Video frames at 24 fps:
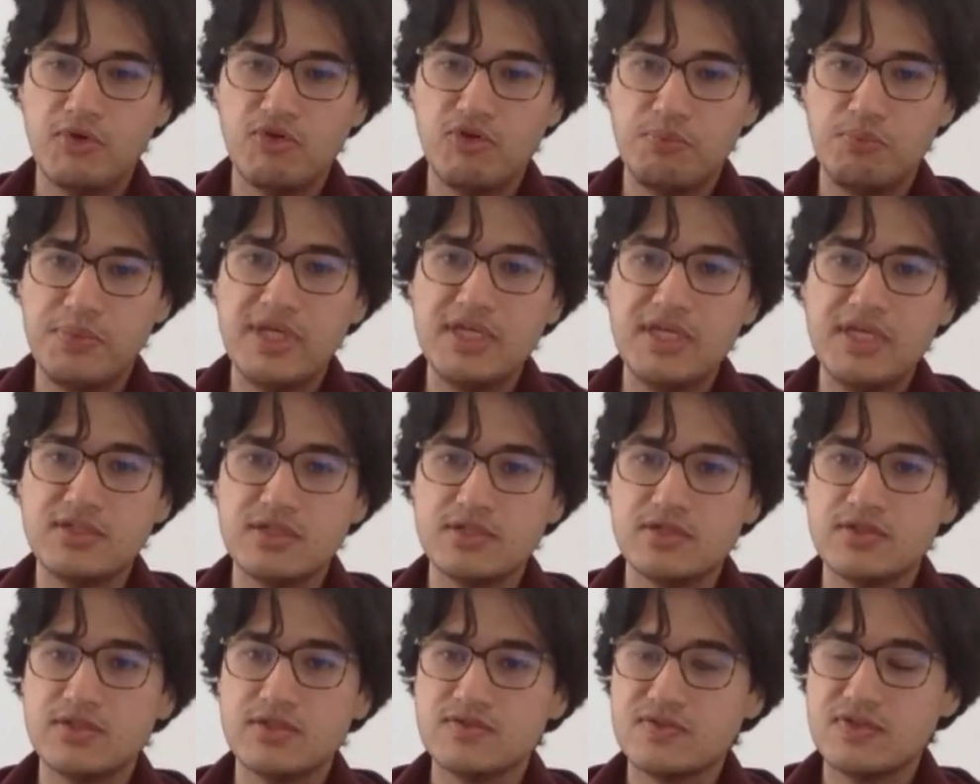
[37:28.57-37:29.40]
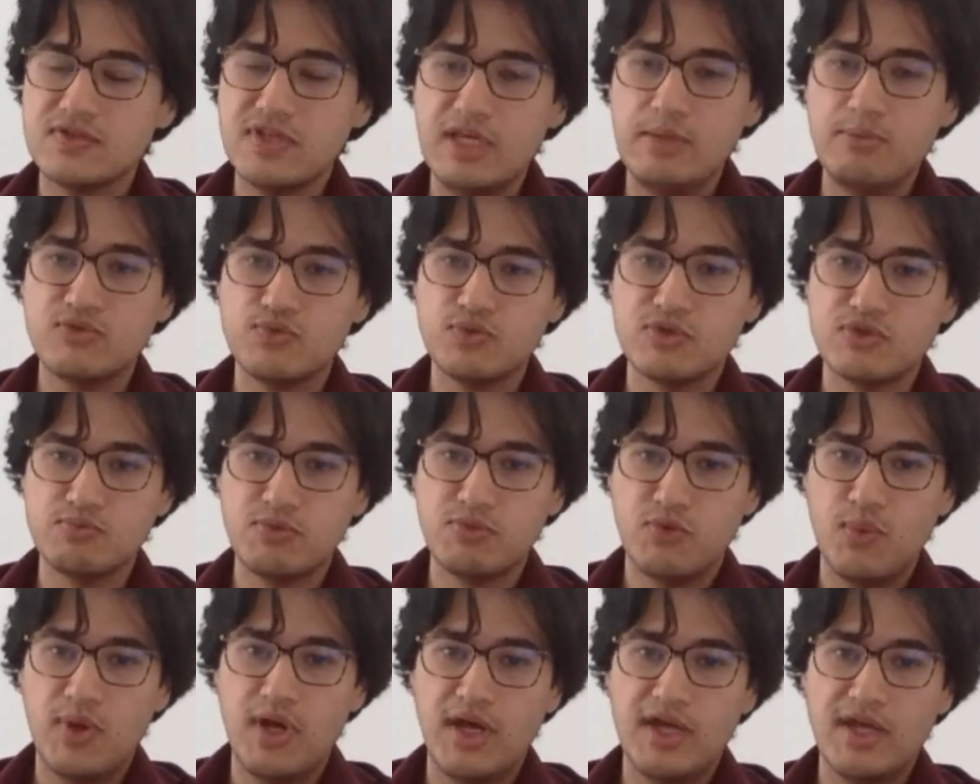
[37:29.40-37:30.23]
repeated schemes which
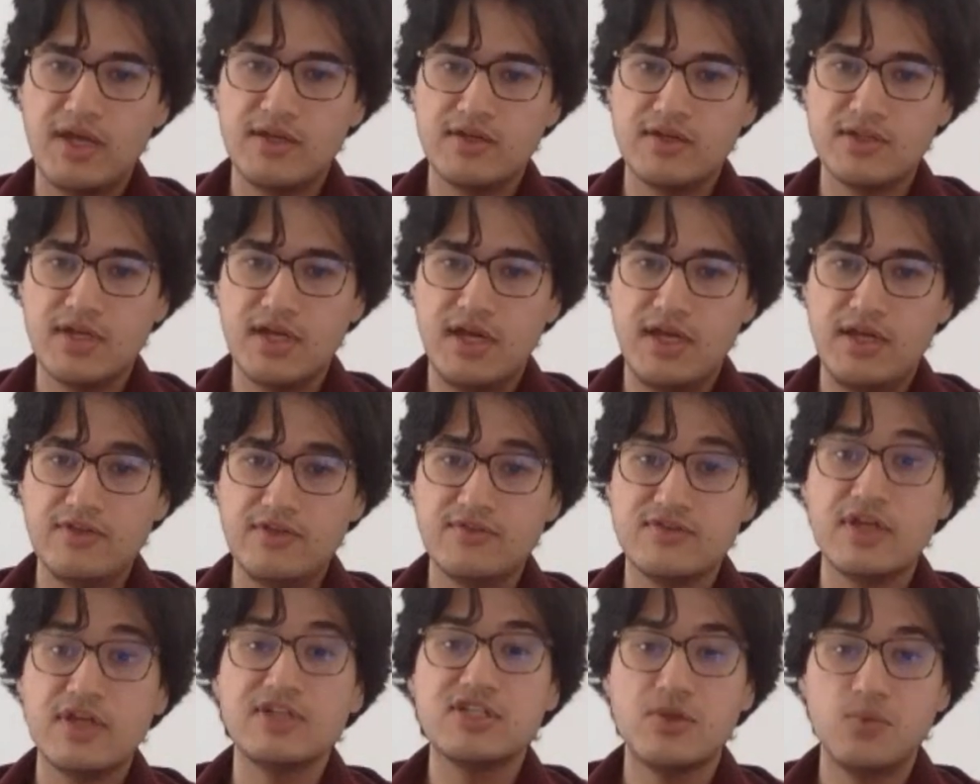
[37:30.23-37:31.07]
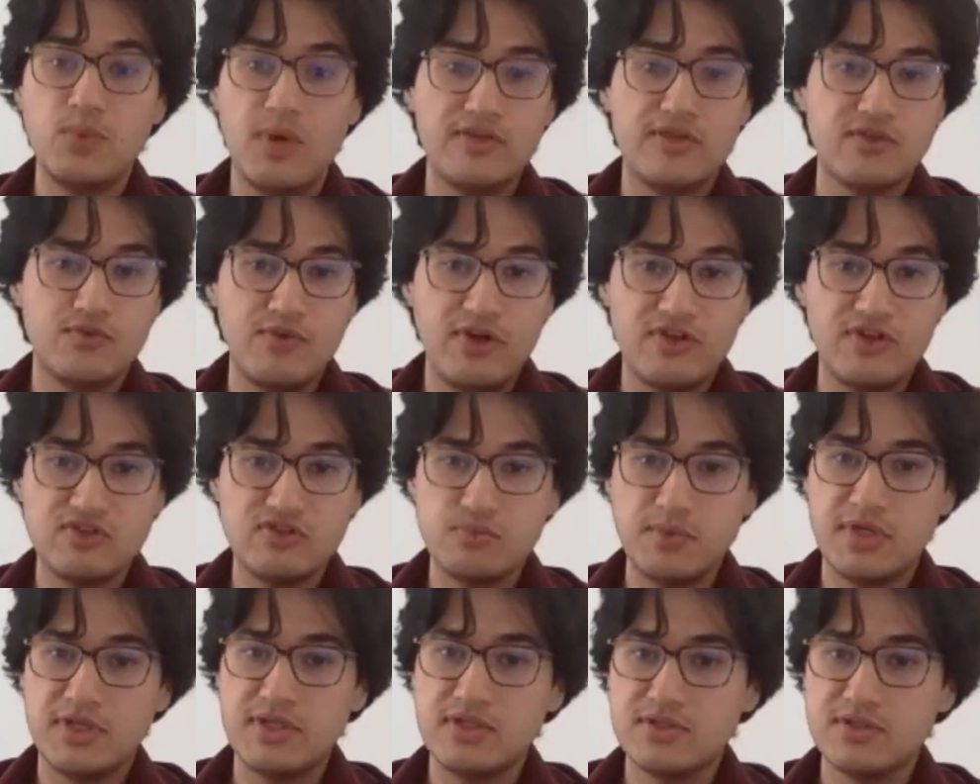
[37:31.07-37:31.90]
provide incentivize
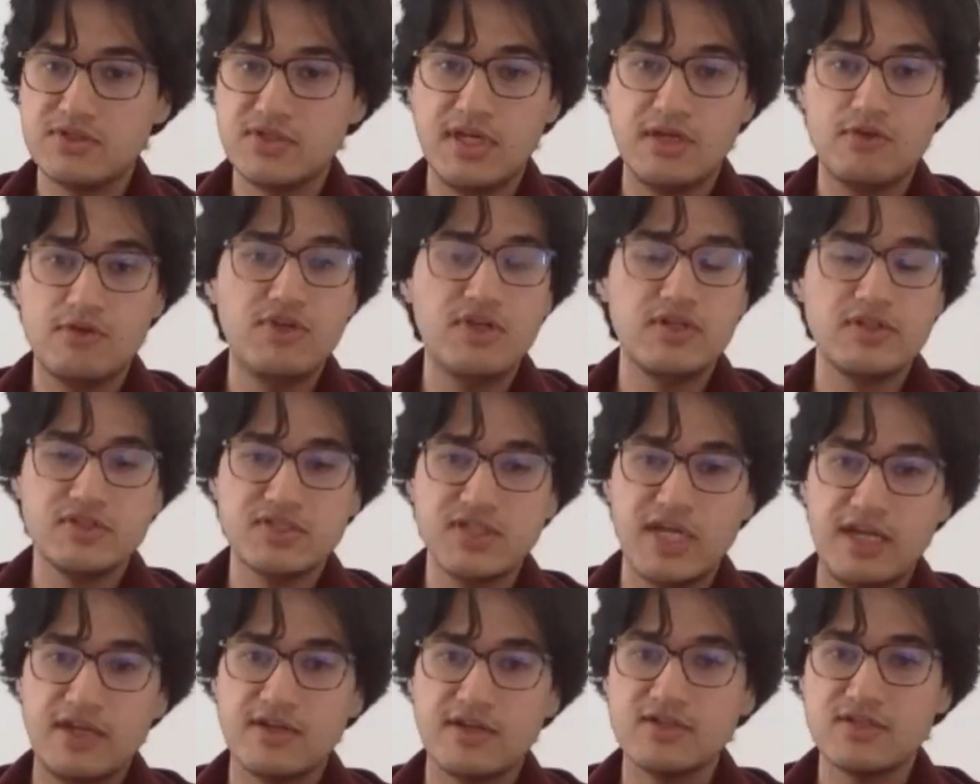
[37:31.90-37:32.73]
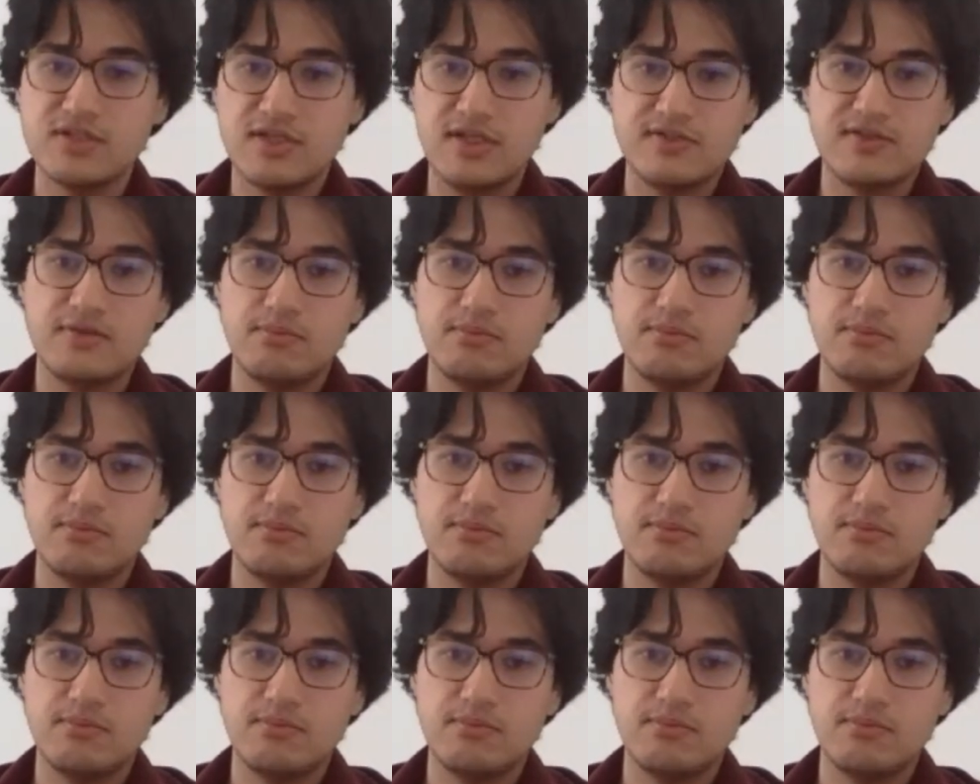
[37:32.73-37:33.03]
investment in real estate